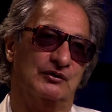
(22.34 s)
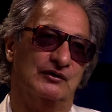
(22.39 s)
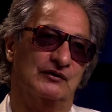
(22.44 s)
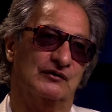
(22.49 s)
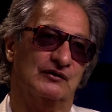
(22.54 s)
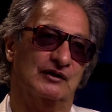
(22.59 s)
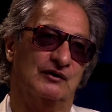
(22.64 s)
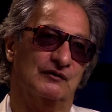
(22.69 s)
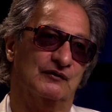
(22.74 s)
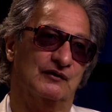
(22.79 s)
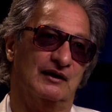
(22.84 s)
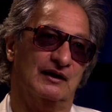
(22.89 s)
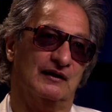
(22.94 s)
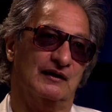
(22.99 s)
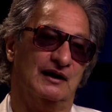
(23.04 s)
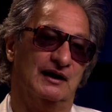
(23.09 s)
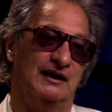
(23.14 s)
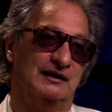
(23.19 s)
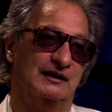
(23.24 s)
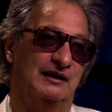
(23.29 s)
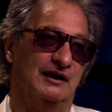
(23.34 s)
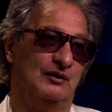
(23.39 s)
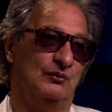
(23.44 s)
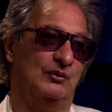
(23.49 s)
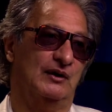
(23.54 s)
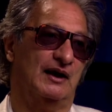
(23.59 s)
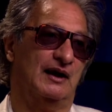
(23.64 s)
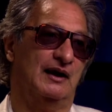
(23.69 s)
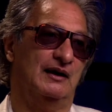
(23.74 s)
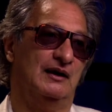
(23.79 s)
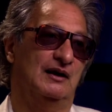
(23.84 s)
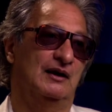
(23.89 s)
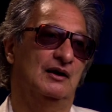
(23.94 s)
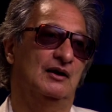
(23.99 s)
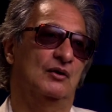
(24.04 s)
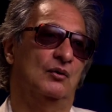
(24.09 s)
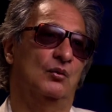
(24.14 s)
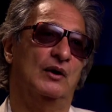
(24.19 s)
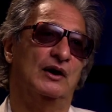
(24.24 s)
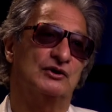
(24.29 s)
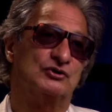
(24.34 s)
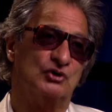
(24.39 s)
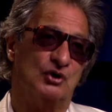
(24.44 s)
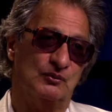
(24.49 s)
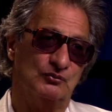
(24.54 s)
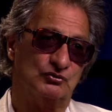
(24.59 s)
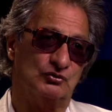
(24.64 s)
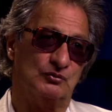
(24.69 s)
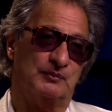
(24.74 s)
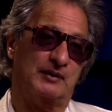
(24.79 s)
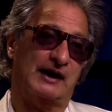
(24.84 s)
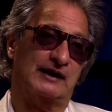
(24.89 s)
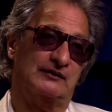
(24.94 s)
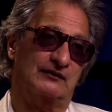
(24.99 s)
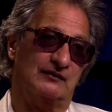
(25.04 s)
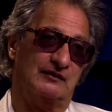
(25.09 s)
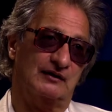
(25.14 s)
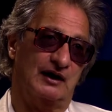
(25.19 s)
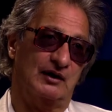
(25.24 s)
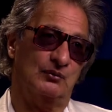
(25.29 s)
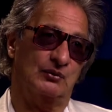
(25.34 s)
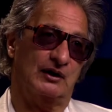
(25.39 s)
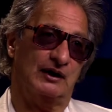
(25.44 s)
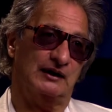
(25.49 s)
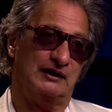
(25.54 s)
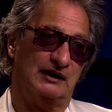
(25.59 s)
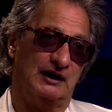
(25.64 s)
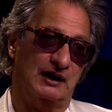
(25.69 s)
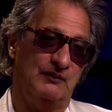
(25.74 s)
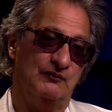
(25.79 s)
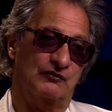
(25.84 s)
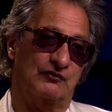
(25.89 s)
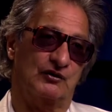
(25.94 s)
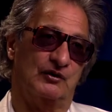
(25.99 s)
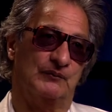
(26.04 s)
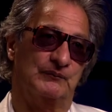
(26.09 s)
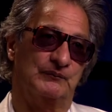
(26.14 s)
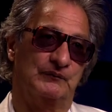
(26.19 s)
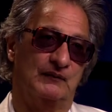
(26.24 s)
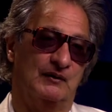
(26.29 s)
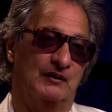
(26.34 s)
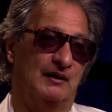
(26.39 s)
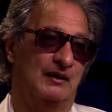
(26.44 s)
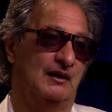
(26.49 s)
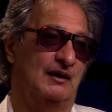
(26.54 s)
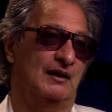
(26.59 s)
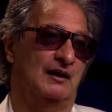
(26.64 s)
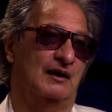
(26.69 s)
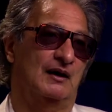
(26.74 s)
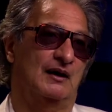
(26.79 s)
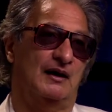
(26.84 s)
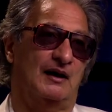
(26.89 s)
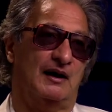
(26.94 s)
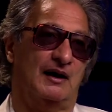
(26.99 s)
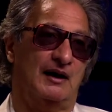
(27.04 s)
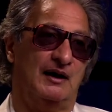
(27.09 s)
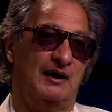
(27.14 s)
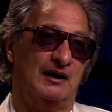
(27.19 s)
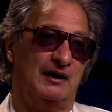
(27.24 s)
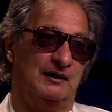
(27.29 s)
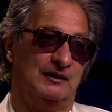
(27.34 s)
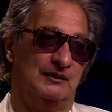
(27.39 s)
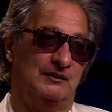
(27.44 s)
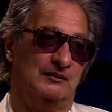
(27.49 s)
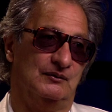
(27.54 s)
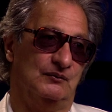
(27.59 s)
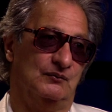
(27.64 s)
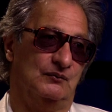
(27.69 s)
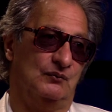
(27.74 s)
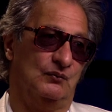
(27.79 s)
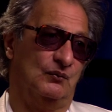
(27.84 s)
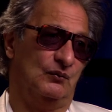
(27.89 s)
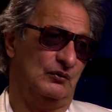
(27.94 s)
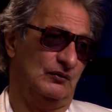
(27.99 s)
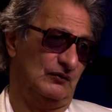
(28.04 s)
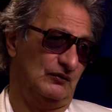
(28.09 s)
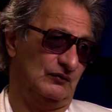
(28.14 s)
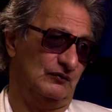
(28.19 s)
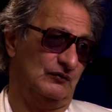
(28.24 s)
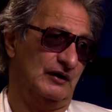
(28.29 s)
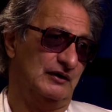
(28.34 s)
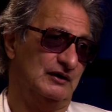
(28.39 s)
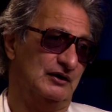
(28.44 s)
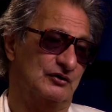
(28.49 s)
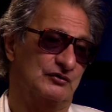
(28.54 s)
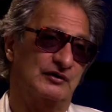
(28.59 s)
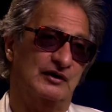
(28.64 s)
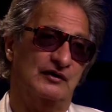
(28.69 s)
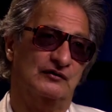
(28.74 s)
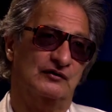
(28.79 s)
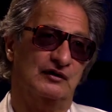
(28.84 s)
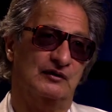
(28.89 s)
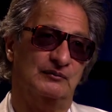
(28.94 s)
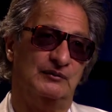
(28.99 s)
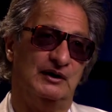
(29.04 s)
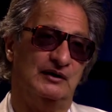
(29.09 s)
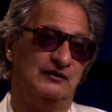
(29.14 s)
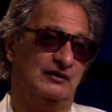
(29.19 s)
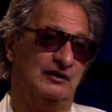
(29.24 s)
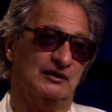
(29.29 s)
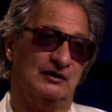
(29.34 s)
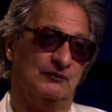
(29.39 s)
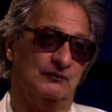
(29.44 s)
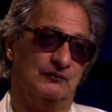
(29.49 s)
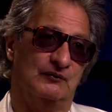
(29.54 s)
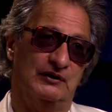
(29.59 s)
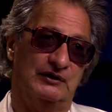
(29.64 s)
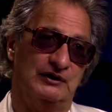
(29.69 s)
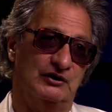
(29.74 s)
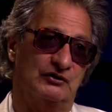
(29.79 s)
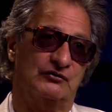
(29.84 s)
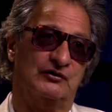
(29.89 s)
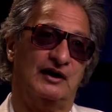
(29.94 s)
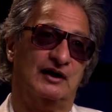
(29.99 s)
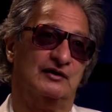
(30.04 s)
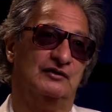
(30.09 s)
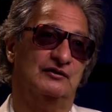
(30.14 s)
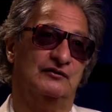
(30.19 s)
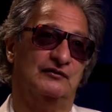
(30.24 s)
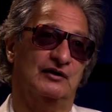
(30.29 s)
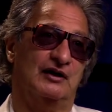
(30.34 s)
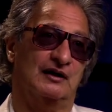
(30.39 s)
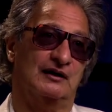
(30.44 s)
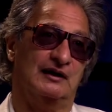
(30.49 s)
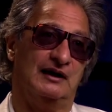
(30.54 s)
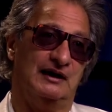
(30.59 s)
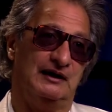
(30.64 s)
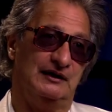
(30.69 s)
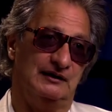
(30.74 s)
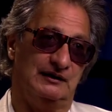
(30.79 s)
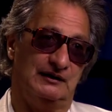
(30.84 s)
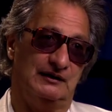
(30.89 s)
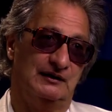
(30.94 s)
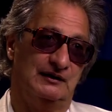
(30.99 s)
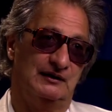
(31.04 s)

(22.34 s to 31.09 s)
and stuff like that. And then when I went home to Pakistan, where I came from, I was very interested in meeting a very attractive young lady.